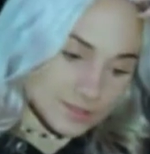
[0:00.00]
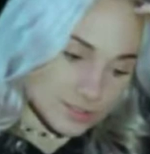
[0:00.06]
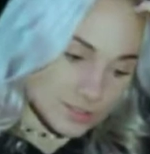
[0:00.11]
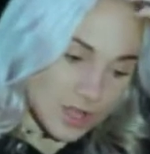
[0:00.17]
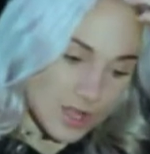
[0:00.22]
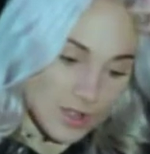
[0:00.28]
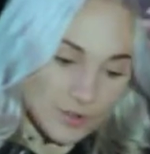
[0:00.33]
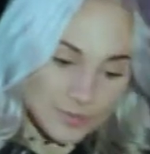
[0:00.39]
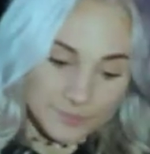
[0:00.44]

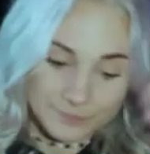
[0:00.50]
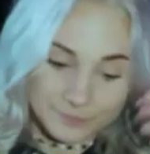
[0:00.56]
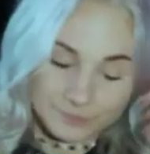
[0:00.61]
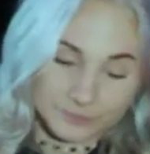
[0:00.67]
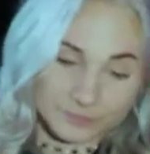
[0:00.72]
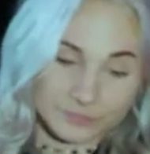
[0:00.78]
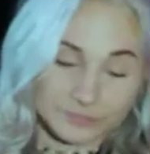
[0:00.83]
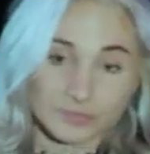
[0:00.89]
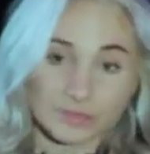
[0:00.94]
So
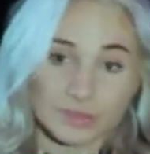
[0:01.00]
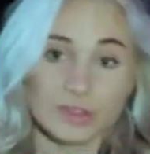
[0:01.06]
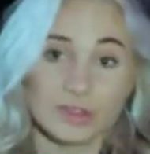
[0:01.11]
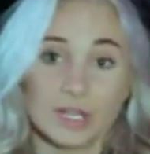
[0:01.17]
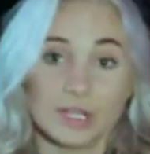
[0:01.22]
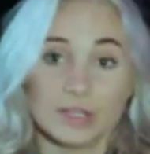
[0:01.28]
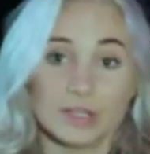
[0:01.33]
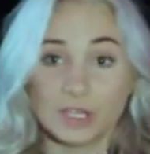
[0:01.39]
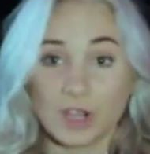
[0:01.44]

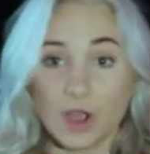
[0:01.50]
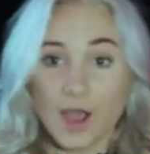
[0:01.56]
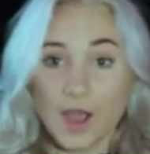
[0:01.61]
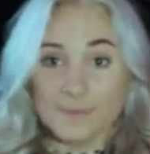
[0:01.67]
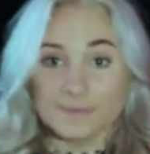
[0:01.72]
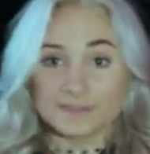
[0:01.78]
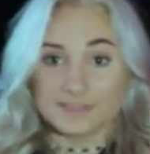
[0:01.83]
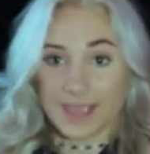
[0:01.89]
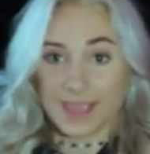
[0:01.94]
the
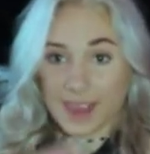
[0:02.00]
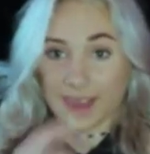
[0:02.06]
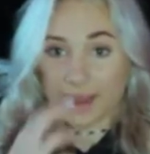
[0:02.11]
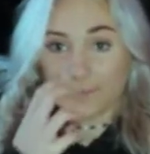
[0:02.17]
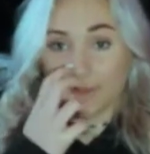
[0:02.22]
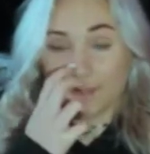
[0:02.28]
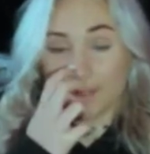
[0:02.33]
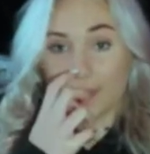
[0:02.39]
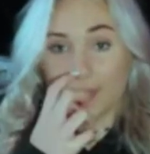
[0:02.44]
cops
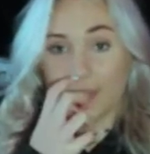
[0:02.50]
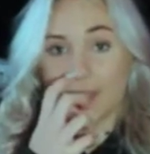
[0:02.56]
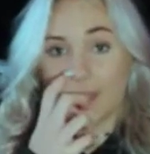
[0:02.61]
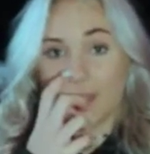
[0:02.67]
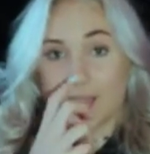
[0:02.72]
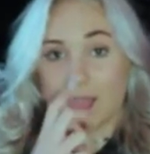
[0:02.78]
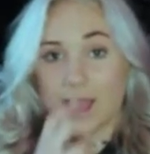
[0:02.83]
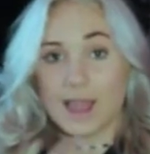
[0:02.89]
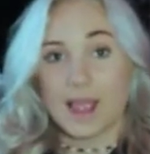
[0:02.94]
came,
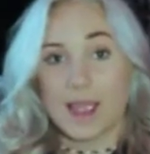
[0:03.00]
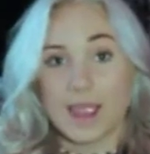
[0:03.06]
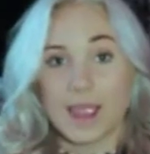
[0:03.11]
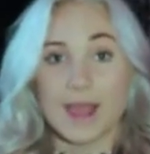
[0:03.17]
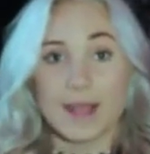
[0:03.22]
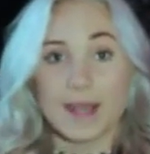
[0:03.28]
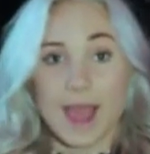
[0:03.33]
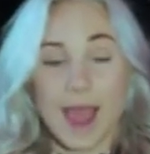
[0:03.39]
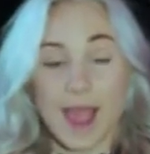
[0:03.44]

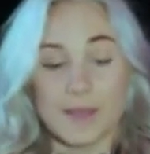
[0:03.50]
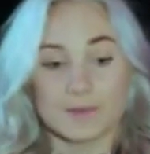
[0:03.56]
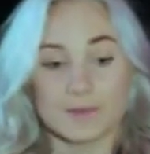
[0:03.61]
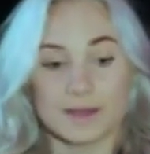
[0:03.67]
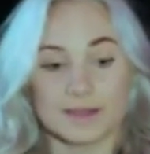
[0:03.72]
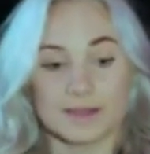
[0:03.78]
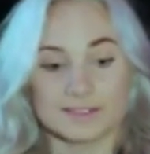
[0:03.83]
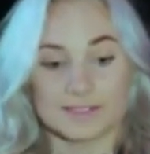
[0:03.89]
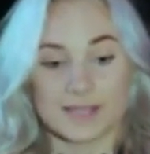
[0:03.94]
and
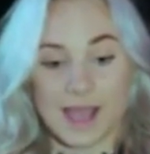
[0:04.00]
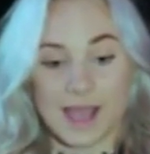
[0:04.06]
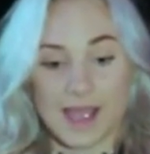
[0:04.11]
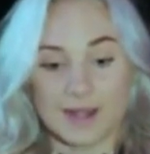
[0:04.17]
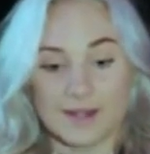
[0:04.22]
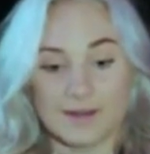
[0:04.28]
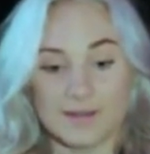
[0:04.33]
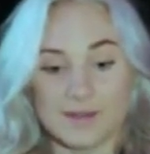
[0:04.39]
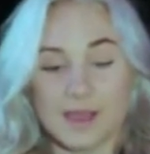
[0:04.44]
I went
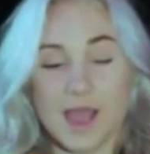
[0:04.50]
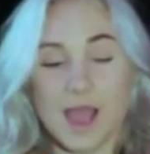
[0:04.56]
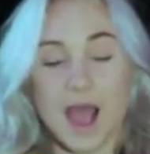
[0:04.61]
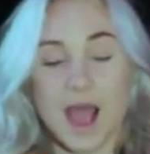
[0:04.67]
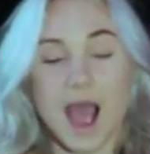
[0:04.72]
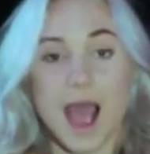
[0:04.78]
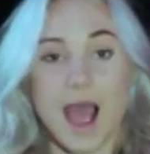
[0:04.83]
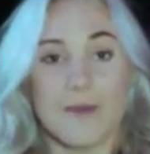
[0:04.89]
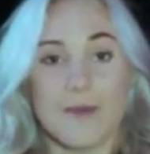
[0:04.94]
outside.
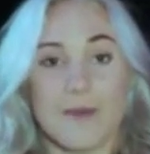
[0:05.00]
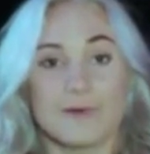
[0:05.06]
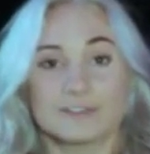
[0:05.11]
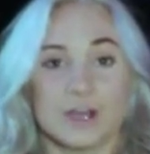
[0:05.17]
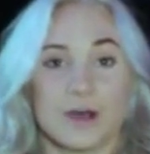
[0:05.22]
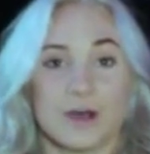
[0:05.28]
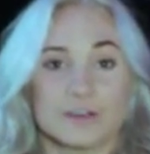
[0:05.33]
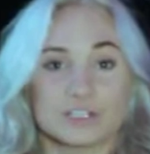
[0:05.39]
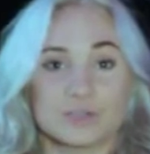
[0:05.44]
I
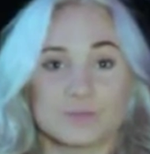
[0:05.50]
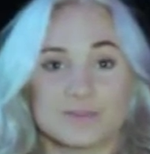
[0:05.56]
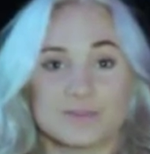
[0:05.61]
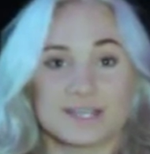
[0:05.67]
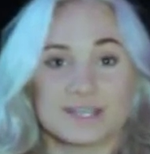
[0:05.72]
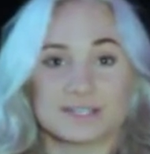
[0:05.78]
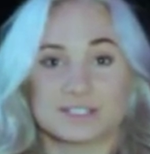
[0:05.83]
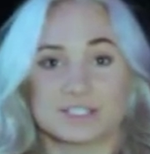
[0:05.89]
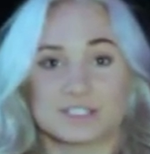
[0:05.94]
was
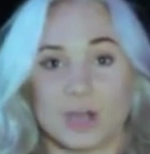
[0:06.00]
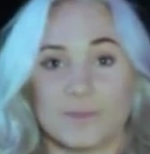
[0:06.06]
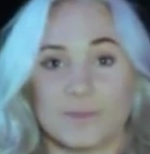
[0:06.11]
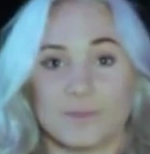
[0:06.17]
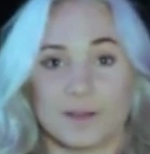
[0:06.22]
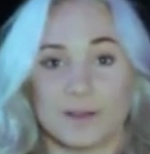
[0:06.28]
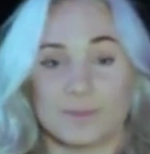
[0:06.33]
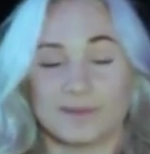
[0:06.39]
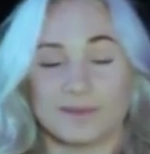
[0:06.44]
100%
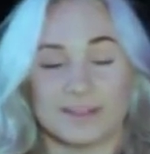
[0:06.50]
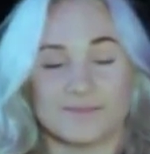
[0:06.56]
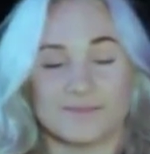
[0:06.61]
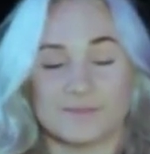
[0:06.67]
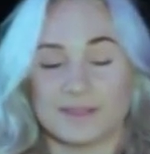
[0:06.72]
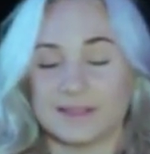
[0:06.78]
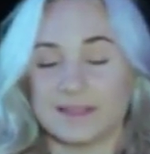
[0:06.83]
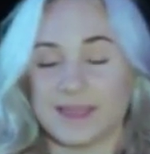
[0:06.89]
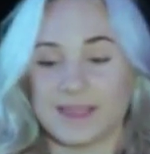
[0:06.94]
sober,
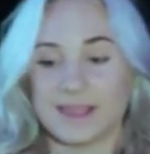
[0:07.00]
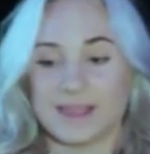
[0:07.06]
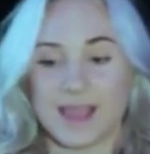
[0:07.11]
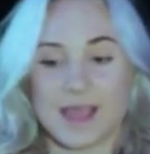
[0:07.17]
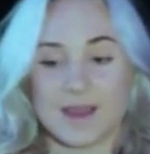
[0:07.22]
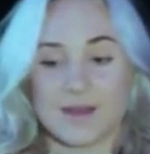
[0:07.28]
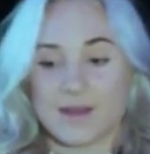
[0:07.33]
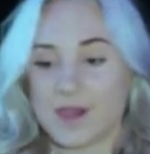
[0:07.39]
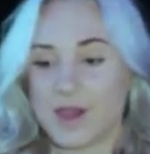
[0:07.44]
believe me,
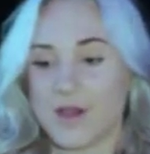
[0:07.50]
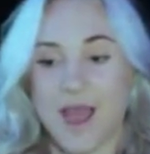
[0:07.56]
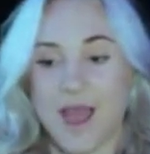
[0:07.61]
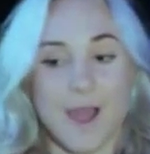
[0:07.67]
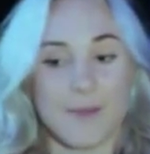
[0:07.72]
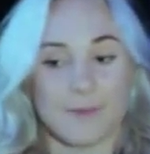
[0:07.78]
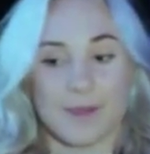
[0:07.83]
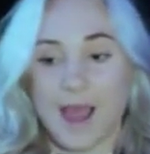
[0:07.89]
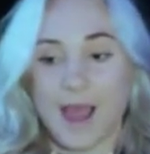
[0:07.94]
like, no,
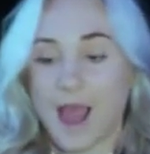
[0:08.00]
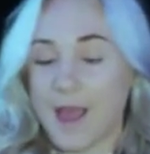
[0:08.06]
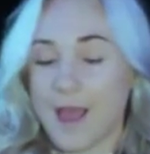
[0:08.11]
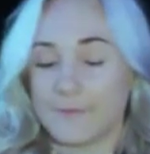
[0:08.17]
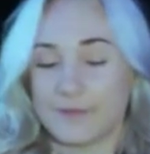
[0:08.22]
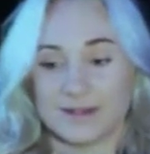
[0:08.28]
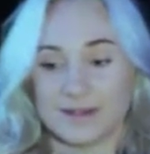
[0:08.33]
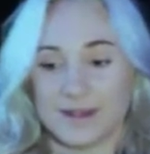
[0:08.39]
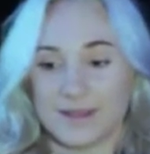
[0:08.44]

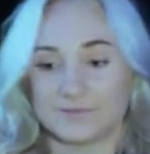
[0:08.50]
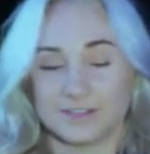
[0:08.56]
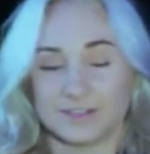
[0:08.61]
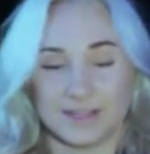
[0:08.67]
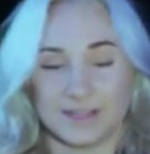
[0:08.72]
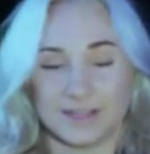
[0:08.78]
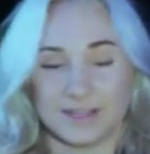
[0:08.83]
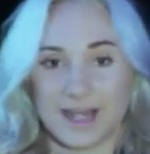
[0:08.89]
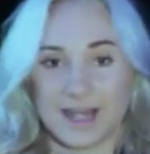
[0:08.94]
I wouldn't
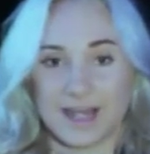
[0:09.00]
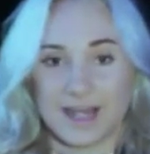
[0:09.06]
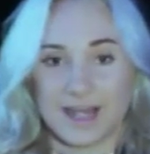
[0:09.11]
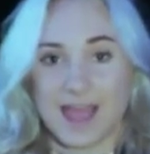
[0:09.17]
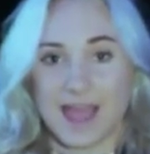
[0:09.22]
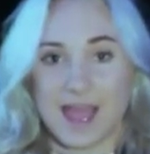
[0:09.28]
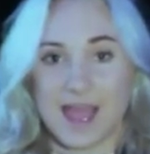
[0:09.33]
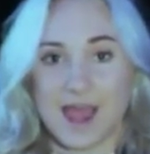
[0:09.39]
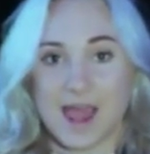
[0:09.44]
have done any
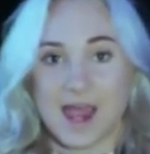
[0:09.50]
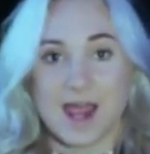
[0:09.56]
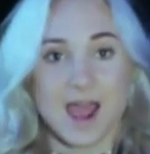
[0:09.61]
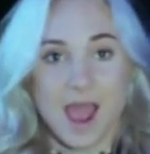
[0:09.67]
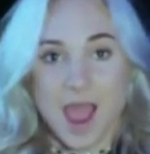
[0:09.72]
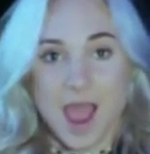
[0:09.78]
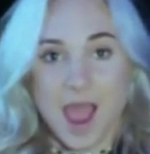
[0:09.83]
of that.